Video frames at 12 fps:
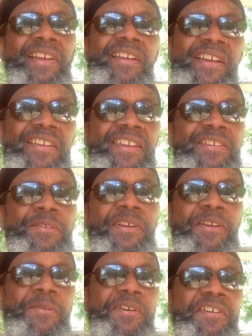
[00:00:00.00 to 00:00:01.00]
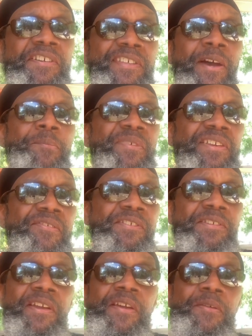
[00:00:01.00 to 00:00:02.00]
And that's what it was. I believe
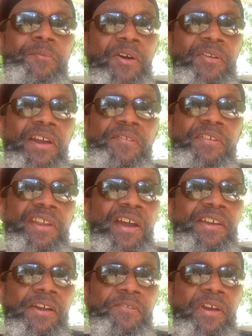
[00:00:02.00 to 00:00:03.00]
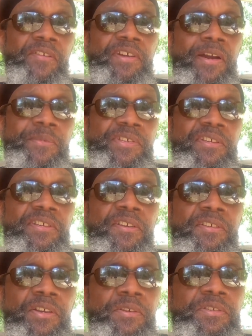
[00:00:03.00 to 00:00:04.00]
it. My wife and I have come to the
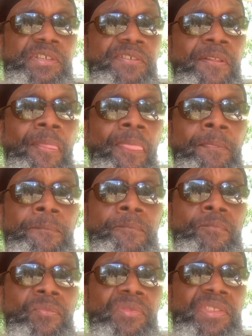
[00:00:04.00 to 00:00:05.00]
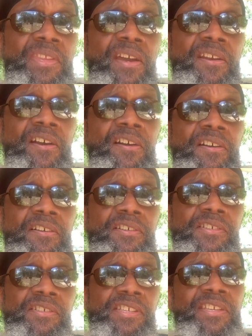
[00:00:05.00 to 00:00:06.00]
conclusion that
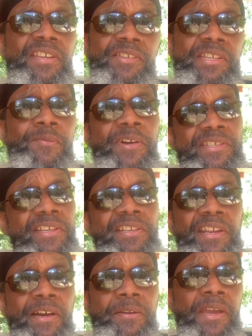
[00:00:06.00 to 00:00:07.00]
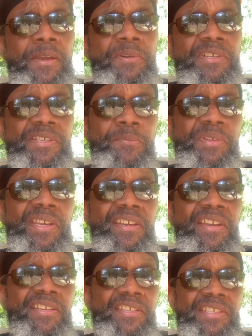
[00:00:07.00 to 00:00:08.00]
she wasn't in there able to be in
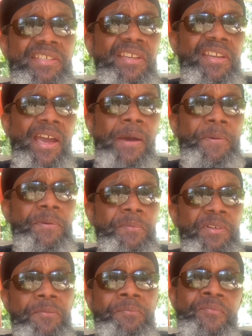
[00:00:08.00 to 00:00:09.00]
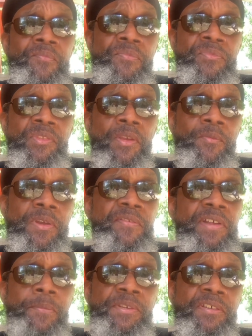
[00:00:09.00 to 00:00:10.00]
there to see it happen, but we've
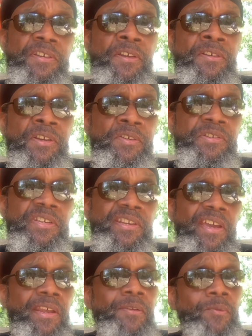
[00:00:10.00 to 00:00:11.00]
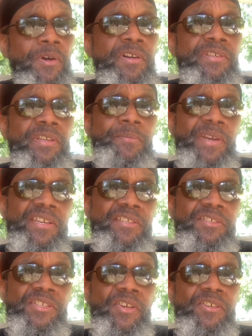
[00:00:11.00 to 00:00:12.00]
come to the conclusion that it was a major
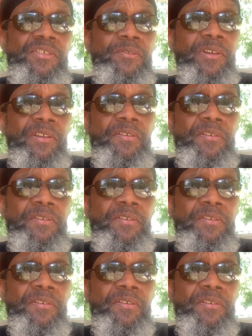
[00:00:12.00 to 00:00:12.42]
surgery.